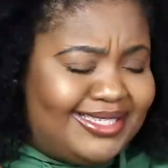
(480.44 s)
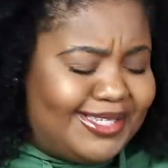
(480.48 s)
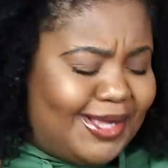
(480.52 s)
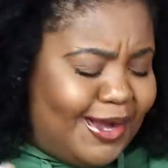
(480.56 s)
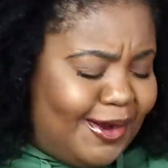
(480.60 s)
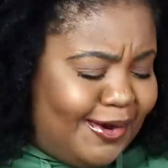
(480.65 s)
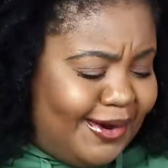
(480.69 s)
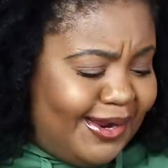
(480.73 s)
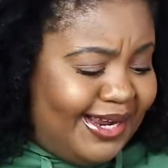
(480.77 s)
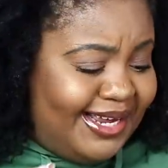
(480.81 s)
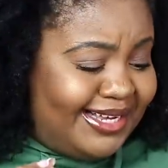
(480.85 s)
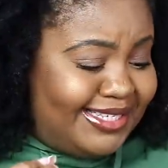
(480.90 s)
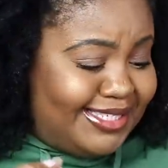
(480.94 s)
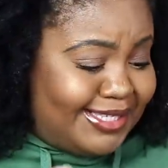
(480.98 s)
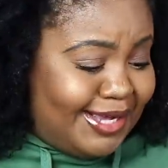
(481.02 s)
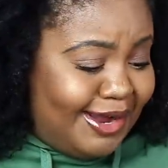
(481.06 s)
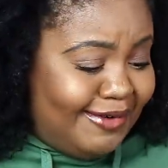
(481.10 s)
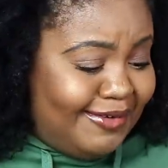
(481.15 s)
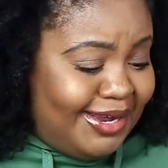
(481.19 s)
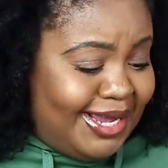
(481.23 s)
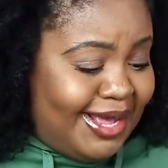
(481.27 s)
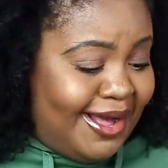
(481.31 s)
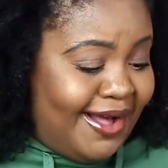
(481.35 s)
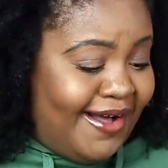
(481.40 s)

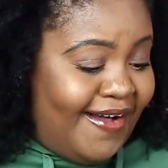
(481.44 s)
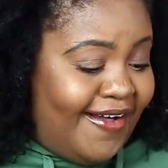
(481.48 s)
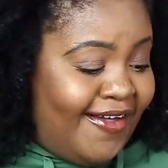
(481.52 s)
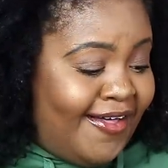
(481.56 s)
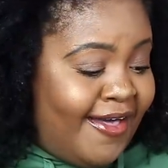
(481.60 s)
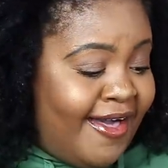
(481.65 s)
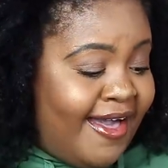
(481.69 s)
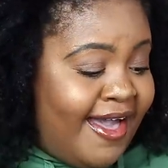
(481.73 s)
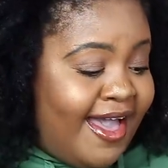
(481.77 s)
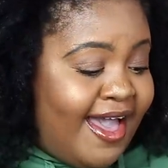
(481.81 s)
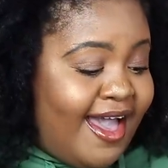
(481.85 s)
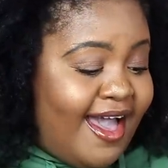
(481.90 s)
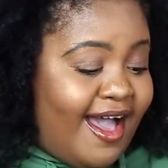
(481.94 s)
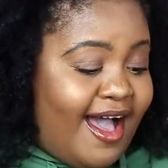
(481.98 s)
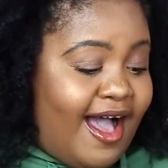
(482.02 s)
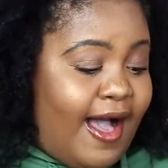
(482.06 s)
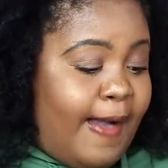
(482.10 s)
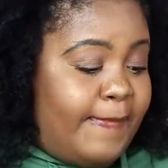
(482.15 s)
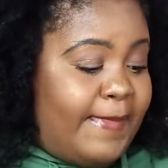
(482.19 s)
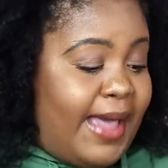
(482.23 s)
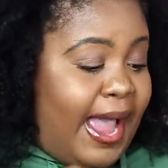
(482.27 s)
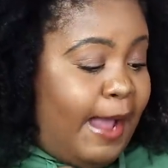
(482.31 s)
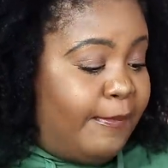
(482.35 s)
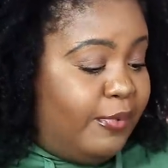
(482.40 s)
sorry y'all.
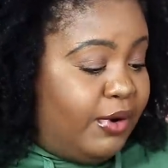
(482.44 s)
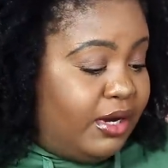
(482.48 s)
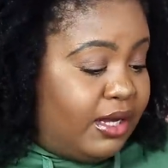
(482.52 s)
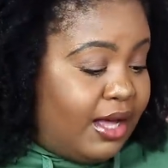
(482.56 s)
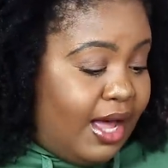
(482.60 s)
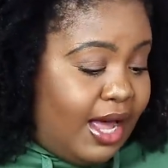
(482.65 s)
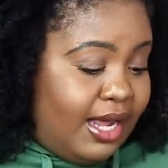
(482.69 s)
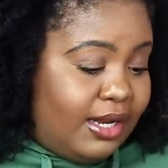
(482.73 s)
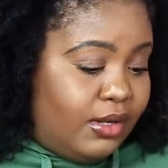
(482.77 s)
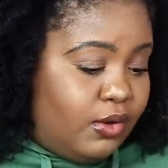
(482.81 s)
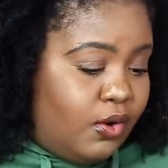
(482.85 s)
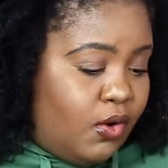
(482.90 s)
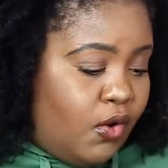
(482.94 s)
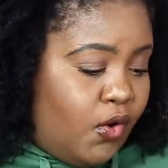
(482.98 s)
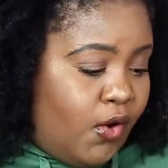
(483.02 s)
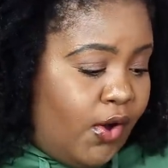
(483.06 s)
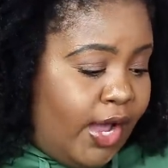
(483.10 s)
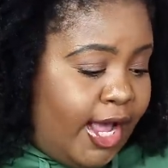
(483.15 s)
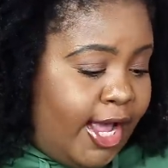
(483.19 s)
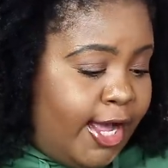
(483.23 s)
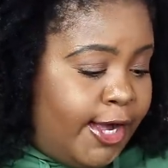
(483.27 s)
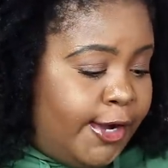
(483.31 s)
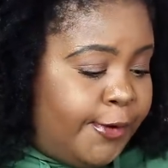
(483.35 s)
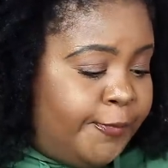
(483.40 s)
Apricot
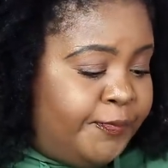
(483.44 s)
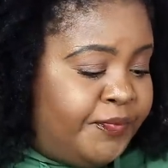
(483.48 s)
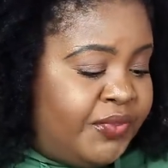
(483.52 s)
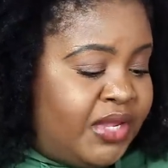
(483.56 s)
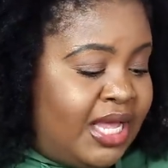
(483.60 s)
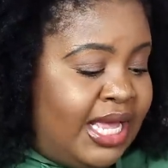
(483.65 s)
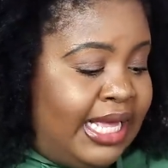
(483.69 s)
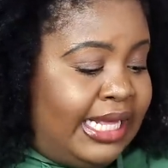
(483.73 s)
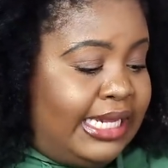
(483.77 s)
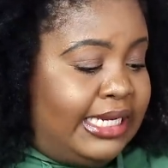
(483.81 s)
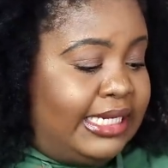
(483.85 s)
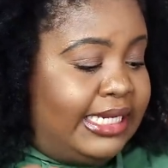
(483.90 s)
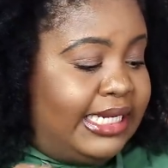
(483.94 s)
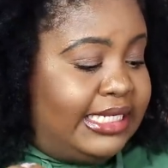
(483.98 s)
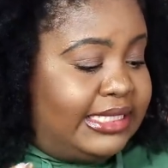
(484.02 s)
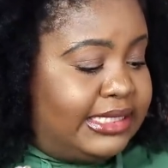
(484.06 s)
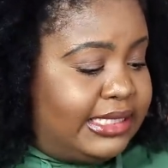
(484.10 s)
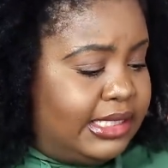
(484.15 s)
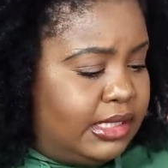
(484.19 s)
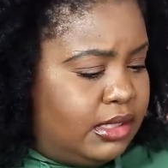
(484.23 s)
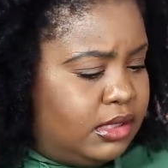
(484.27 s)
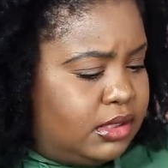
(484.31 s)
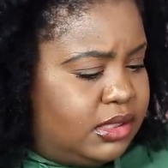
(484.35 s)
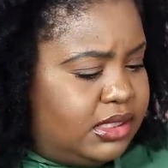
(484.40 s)
oil,
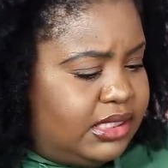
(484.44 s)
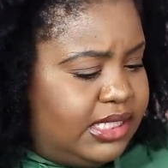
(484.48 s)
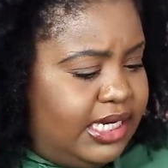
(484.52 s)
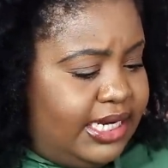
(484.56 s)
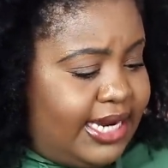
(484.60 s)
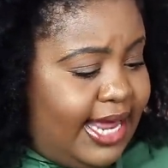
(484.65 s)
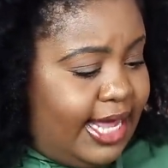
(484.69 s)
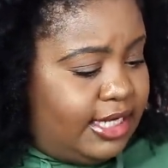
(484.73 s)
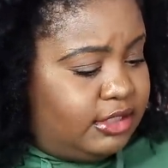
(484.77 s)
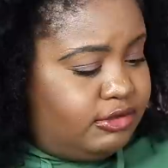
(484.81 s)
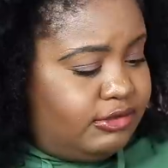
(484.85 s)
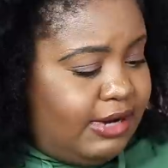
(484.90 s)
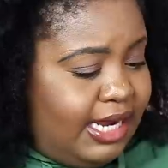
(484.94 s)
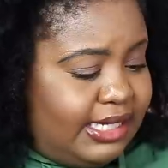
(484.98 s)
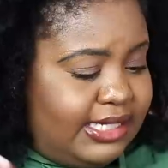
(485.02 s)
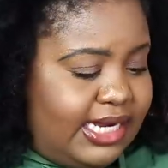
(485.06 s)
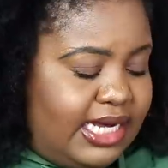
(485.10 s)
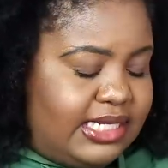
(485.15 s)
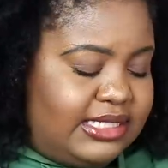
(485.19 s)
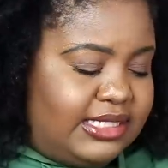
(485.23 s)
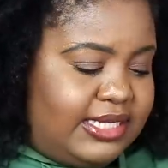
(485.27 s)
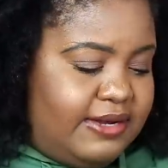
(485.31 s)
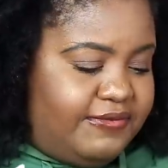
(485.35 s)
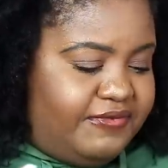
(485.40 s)
lentil seed extract.
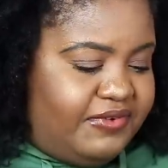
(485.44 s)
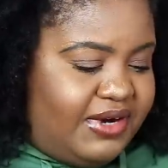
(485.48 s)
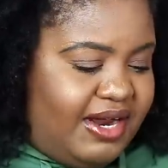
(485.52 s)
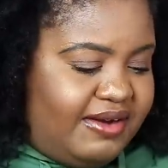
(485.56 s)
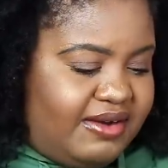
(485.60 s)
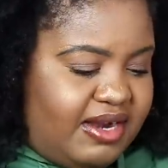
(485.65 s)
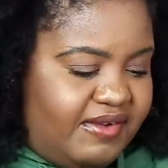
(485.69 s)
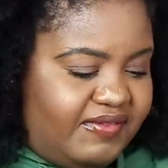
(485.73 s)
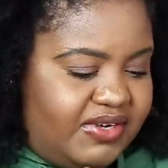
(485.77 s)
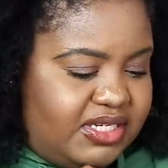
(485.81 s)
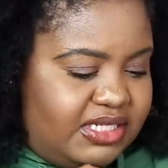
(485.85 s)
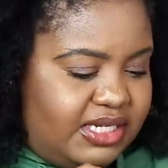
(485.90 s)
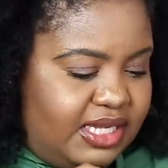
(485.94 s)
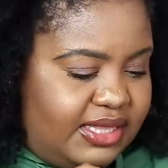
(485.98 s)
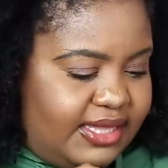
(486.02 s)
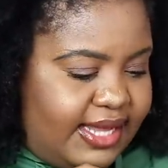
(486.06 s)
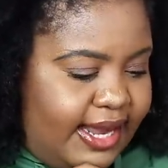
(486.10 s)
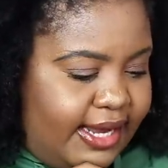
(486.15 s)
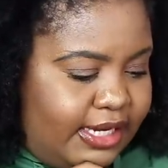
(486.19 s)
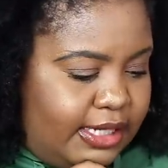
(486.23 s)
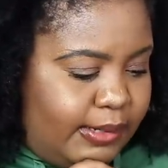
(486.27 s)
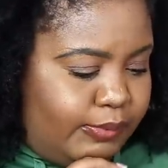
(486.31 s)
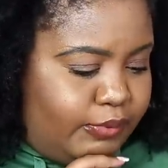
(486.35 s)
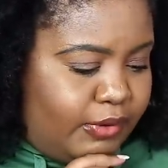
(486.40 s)
That's different. I've never seen
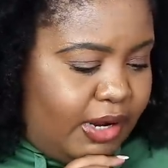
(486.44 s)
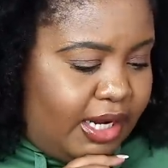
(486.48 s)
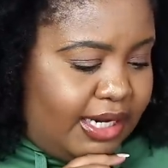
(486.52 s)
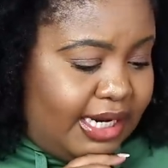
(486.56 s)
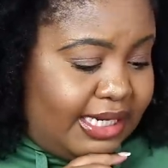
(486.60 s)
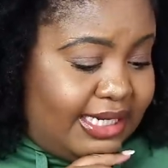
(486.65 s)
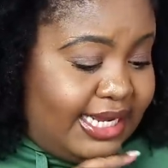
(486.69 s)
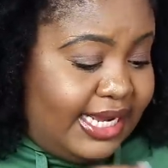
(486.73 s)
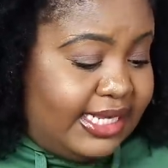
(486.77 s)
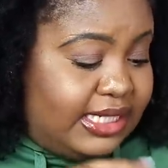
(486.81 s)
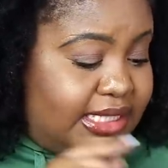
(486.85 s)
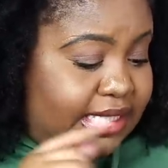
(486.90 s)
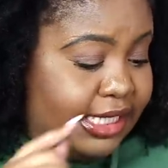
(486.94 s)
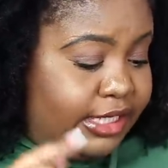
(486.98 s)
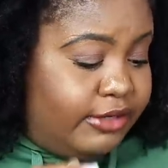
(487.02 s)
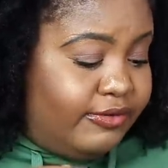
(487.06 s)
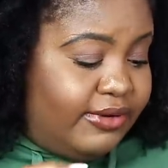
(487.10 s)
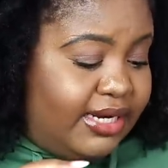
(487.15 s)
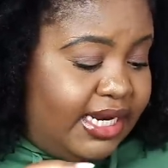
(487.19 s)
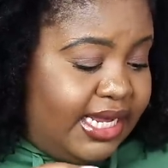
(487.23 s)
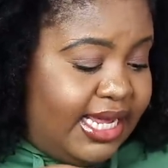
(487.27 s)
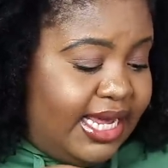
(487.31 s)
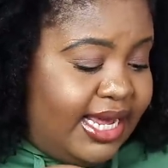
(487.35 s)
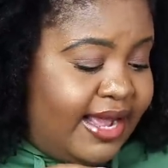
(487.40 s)
that in a product. Like,
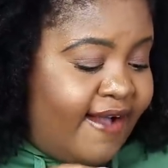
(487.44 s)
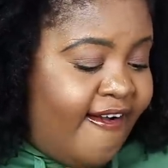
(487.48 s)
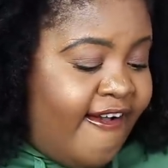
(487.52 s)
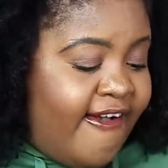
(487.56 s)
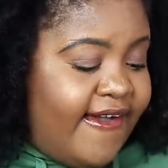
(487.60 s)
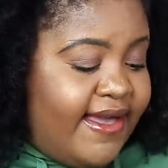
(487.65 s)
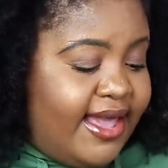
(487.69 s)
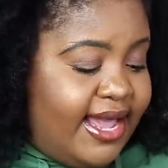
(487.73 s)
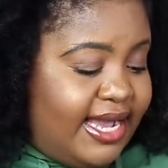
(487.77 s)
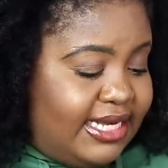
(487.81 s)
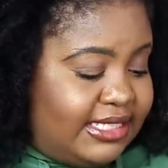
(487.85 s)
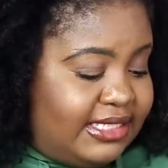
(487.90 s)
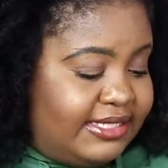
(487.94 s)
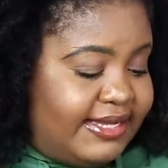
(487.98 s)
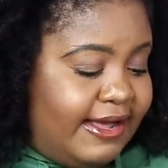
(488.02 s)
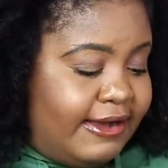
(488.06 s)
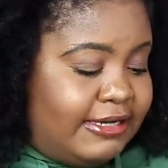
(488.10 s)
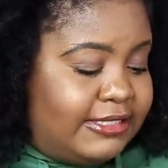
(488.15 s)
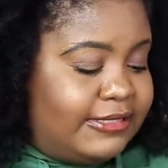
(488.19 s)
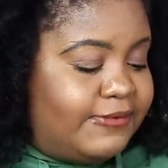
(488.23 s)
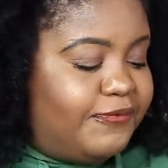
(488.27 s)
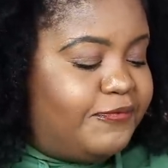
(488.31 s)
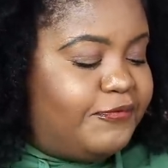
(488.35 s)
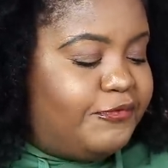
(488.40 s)
literally, it
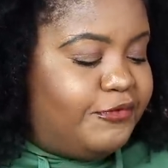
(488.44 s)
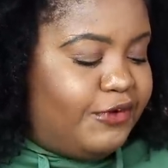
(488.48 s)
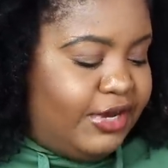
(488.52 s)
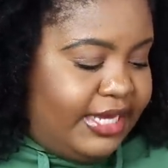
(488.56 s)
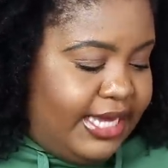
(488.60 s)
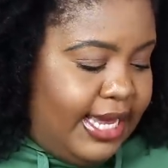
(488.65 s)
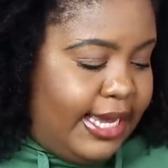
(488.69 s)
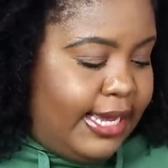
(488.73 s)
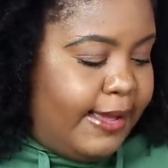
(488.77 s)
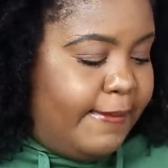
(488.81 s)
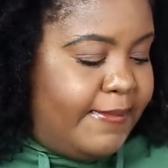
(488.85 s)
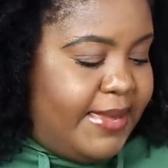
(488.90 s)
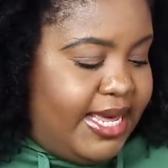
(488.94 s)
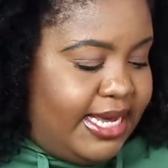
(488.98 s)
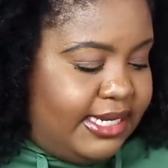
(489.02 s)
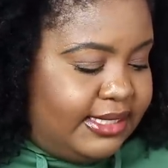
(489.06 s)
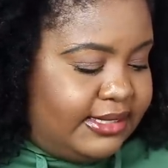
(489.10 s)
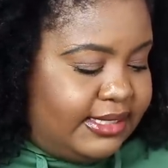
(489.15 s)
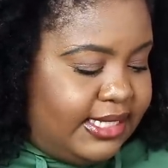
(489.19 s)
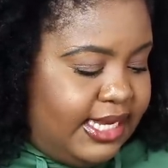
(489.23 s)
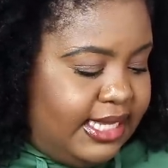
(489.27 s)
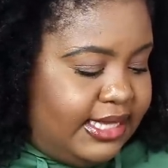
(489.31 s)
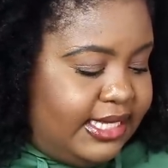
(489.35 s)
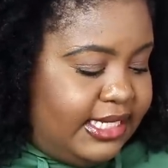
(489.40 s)
sounds freaking
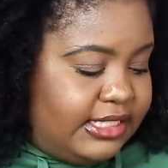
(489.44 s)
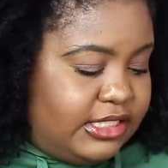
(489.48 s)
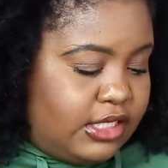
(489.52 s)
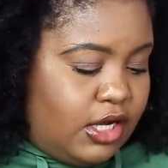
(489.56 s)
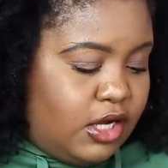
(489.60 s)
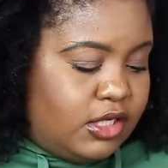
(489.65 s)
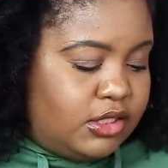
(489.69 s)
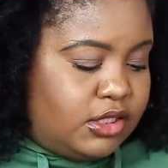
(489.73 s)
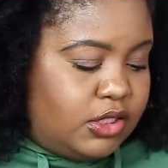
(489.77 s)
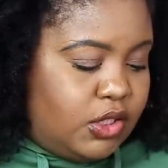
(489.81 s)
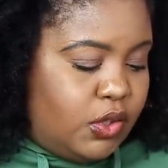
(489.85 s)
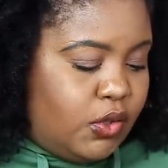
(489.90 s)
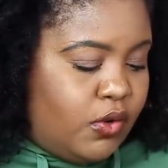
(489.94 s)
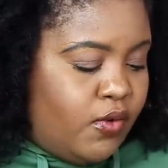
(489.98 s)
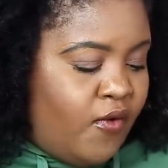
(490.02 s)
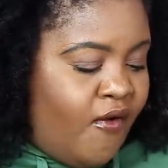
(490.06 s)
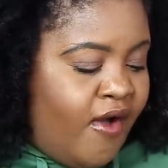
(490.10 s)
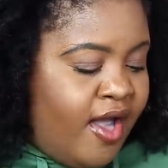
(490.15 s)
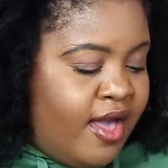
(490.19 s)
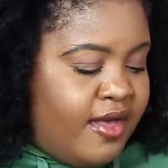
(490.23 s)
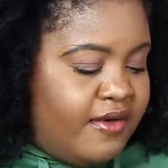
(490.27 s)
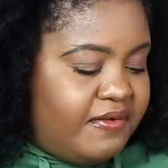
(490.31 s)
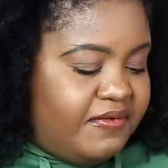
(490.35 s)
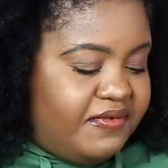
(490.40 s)
amazing. There's also
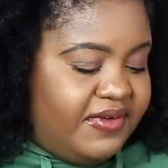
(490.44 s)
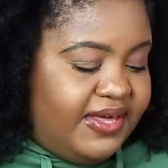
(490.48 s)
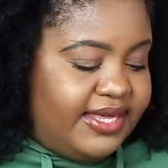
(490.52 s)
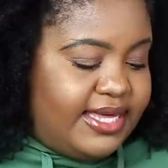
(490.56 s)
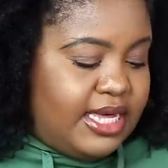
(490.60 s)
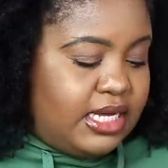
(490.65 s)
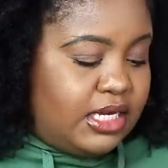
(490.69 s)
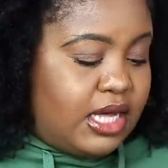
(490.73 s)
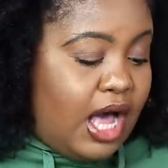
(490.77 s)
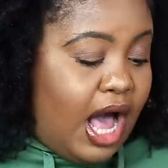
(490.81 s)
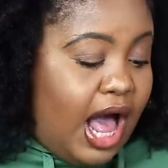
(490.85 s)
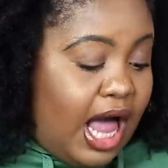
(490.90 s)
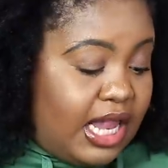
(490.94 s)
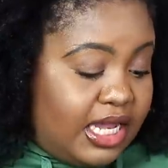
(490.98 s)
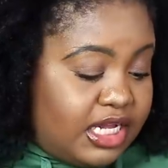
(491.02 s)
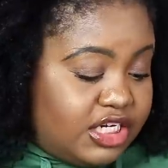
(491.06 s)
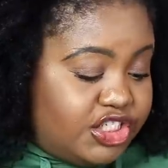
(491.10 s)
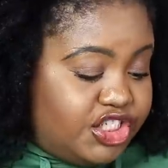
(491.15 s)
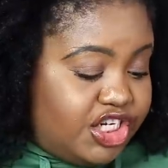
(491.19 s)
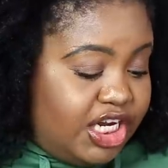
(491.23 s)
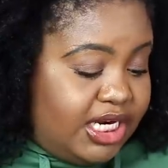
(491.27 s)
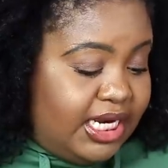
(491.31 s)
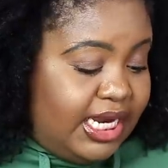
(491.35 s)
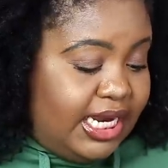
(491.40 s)
vegan
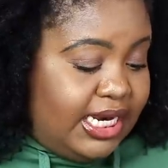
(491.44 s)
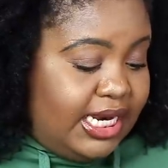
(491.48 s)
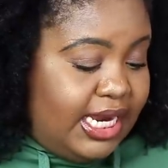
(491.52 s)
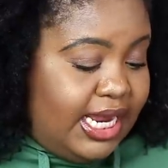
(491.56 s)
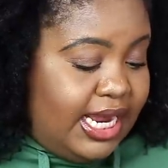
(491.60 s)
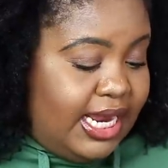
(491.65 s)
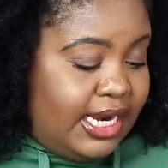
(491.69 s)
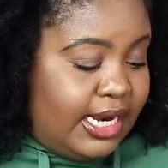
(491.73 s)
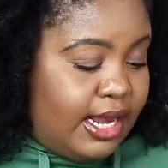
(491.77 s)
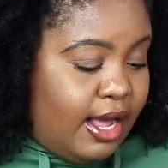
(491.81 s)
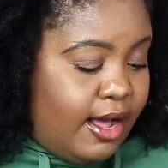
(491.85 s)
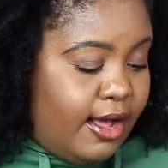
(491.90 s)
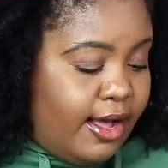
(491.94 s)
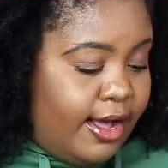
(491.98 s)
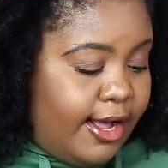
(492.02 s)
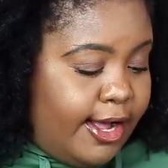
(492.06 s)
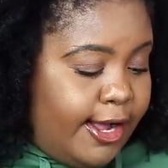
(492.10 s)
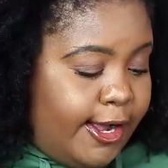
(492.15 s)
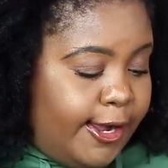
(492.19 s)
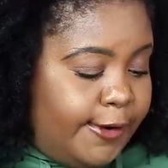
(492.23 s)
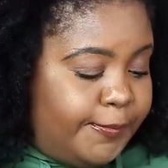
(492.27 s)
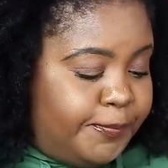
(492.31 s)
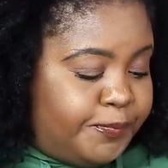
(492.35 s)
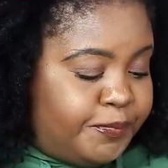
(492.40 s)
collagen in
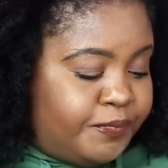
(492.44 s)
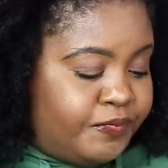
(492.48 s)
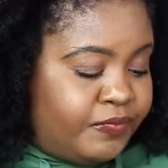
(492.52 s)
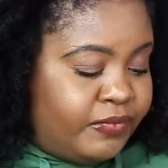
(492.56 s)
it.